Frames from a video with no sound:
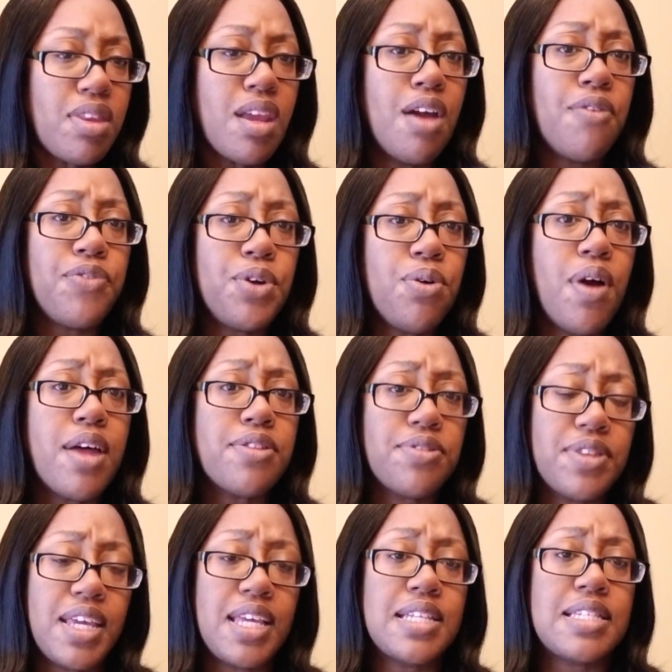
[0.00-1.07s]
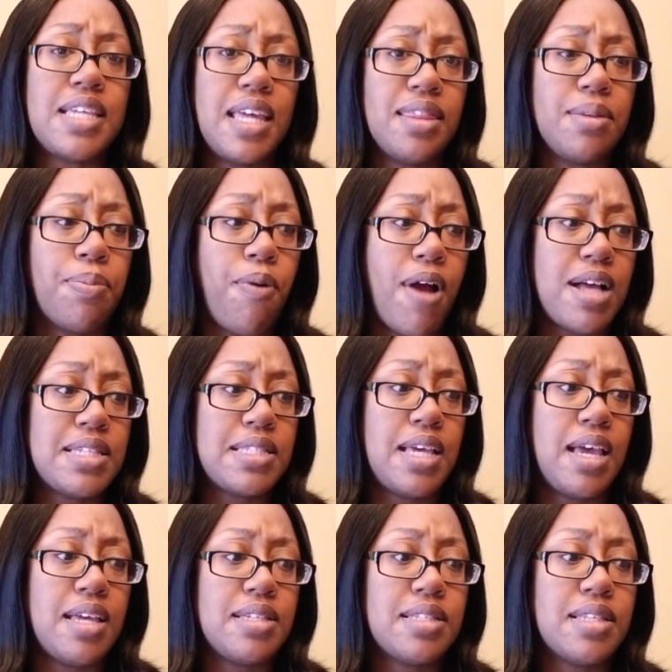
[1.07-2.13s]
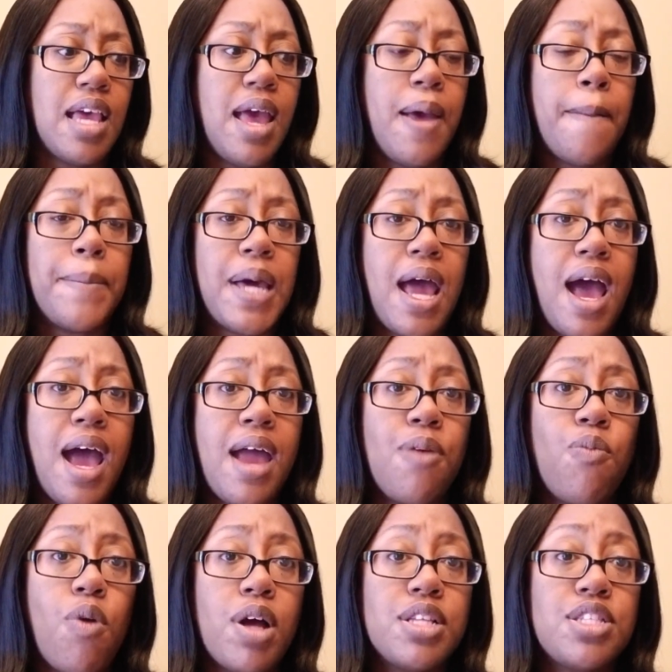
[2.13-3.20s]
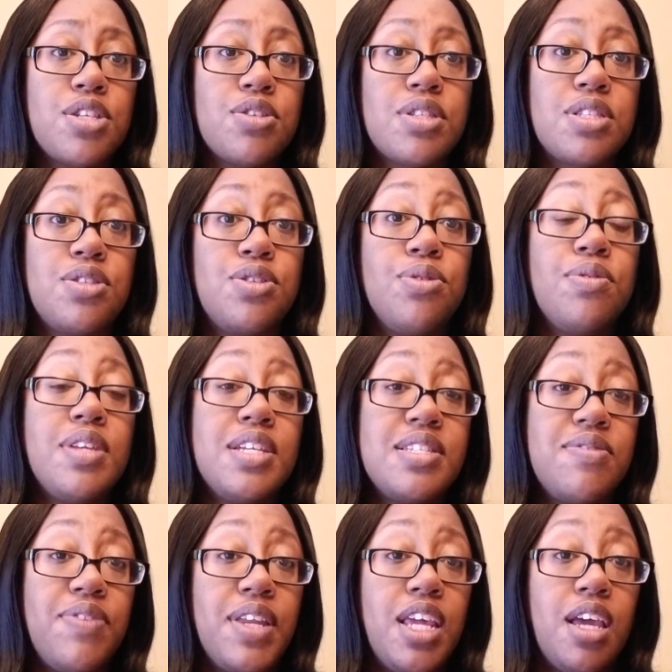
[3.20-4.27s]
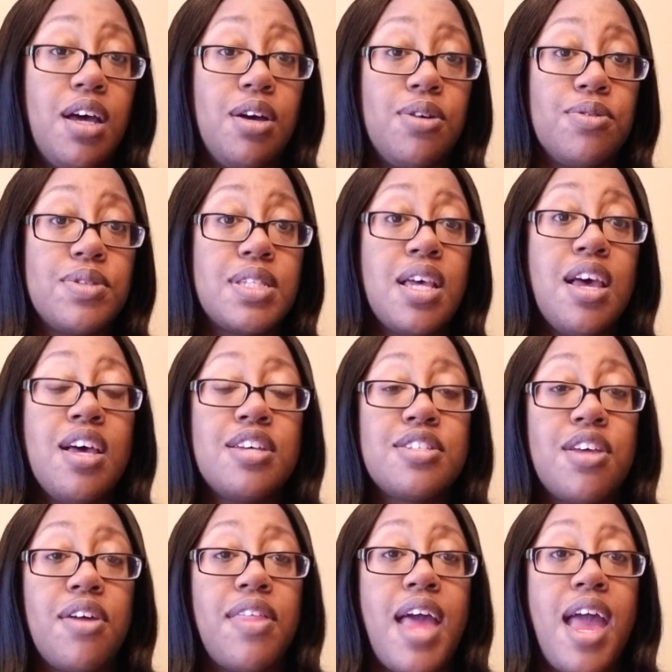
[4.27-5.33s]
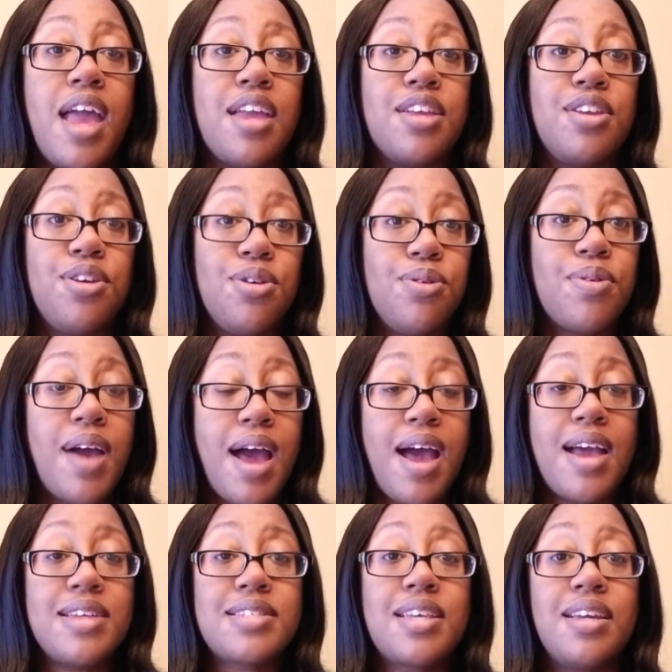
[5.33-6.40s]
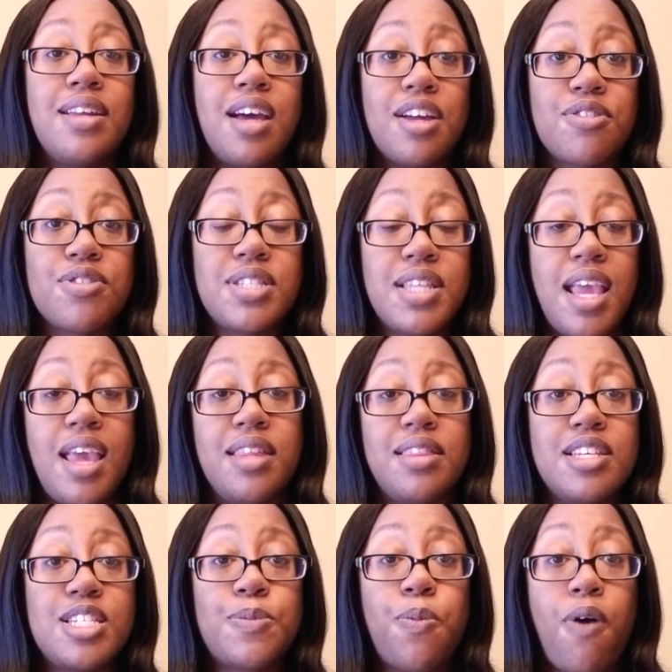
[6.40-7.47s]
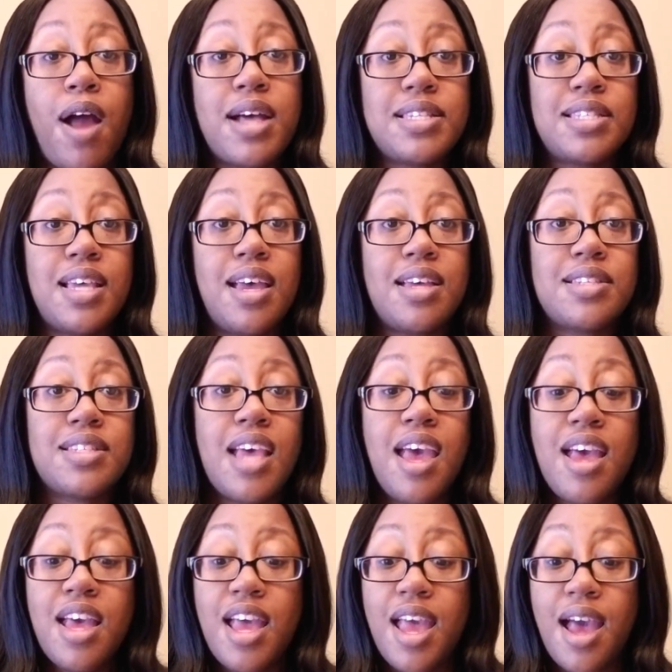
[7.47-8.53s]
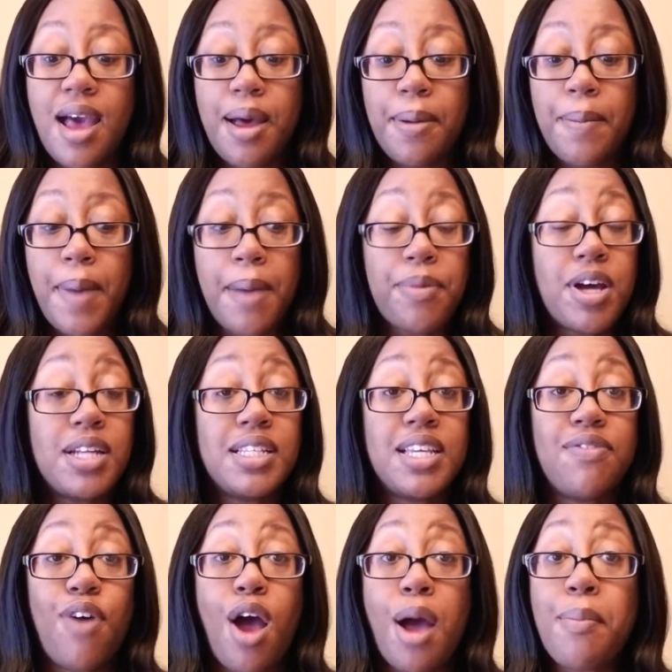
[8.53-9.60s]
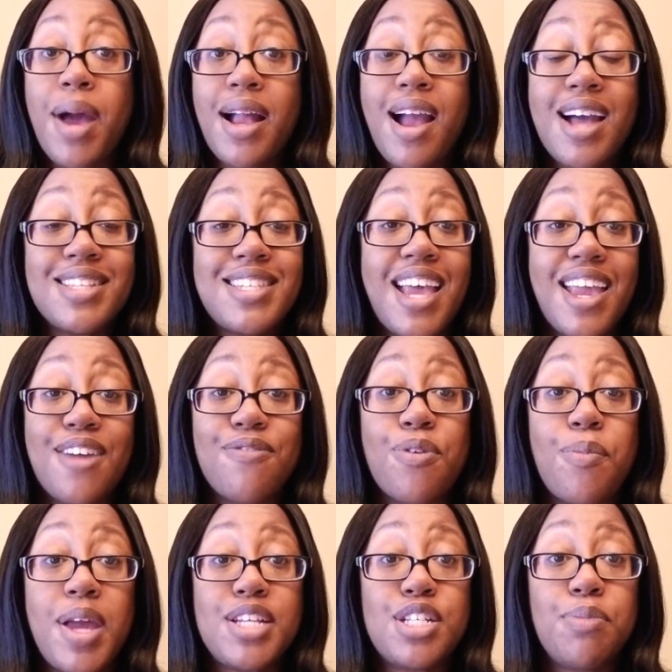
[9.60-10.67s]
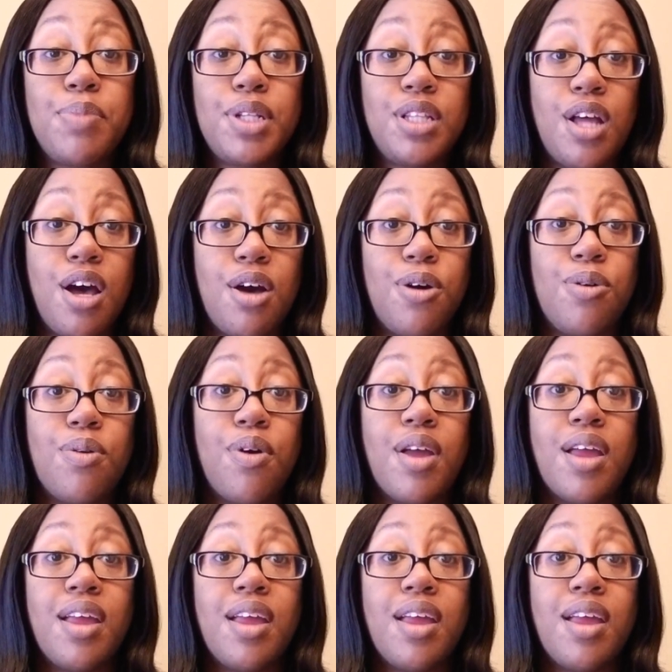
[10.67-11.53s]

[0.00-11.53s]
a few other things in the process, but I want to do these videos so that you guys can understand this process. I'm going to leave all my contact information below.